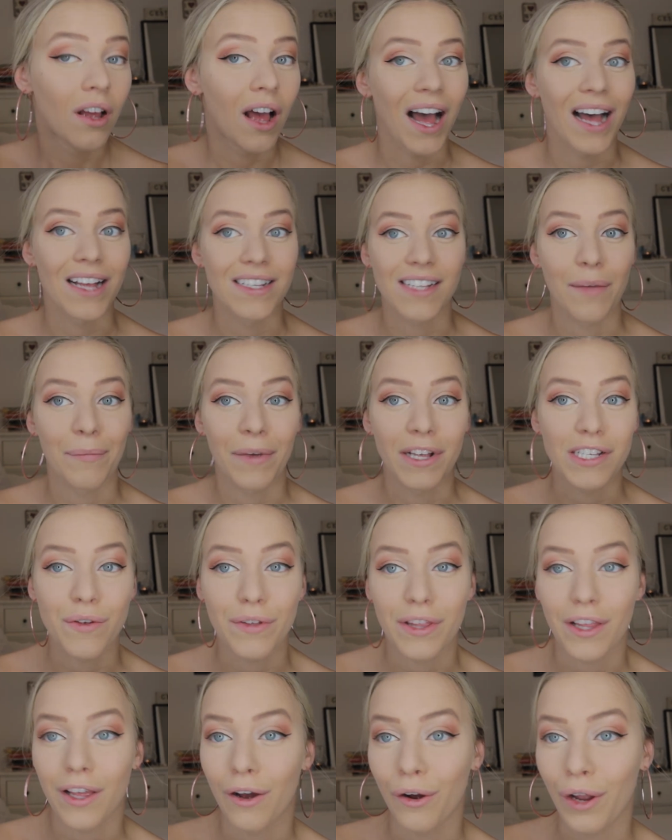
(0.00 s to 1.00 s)
As I mess
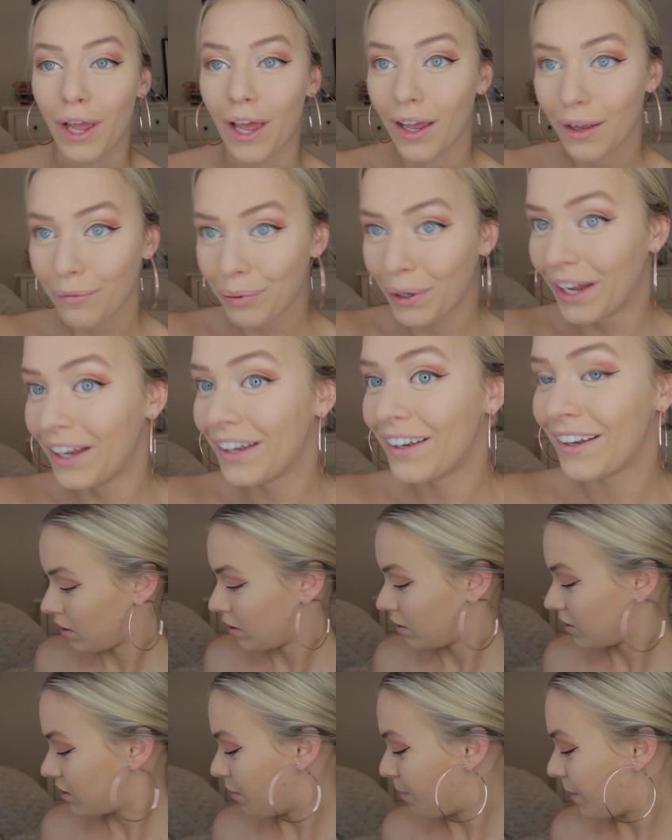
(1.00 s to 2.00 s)
with it, okay.
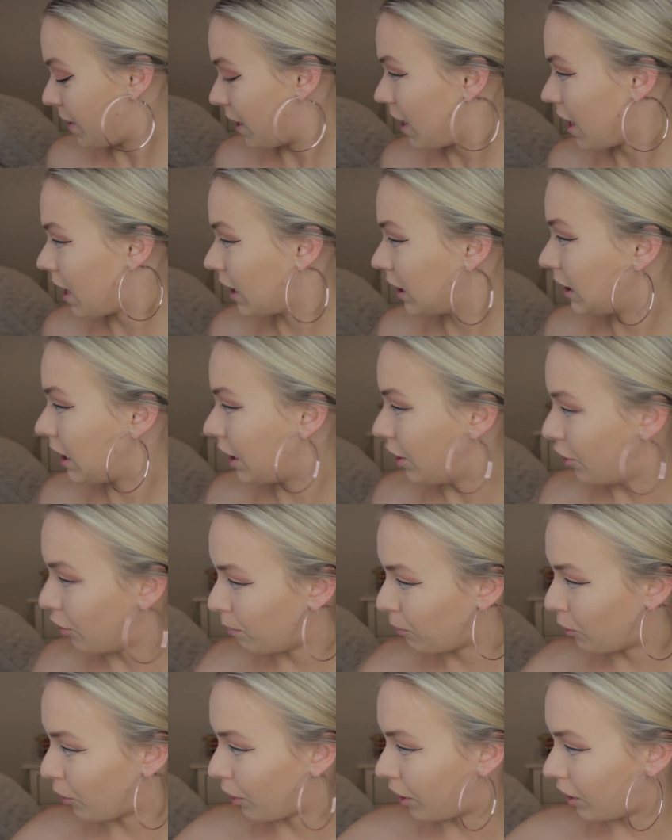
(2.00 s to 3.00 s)
To be a little
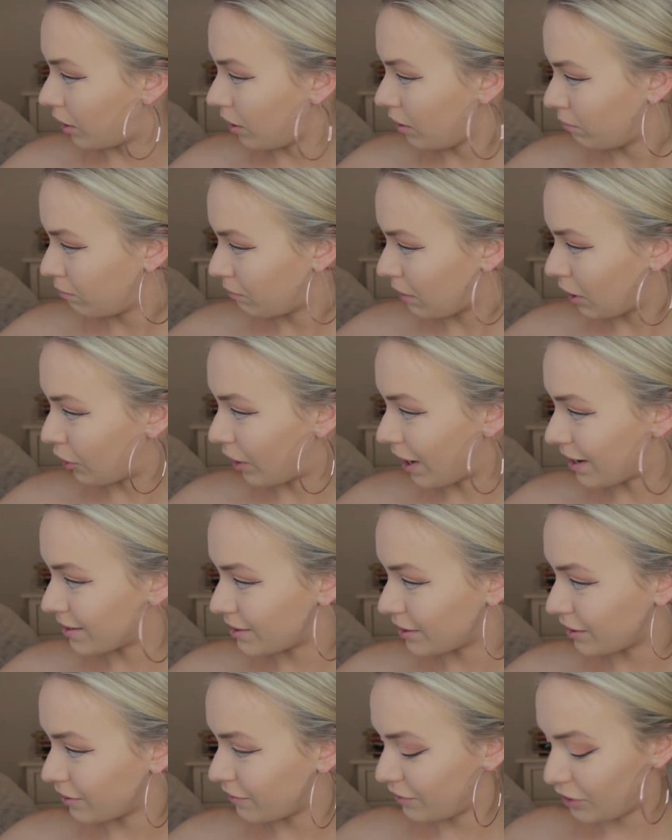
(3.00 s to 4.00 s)
more
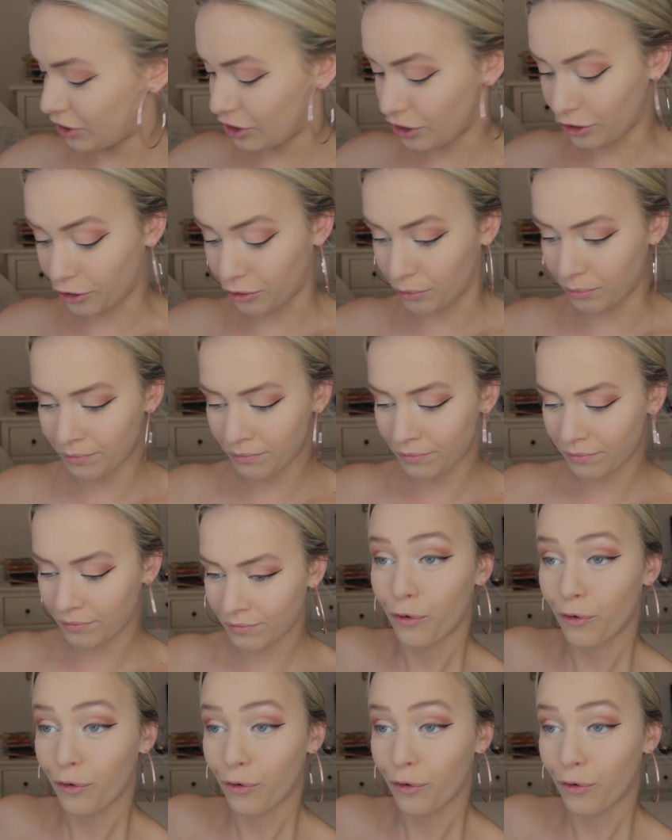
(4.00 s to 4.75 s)
aggressive too,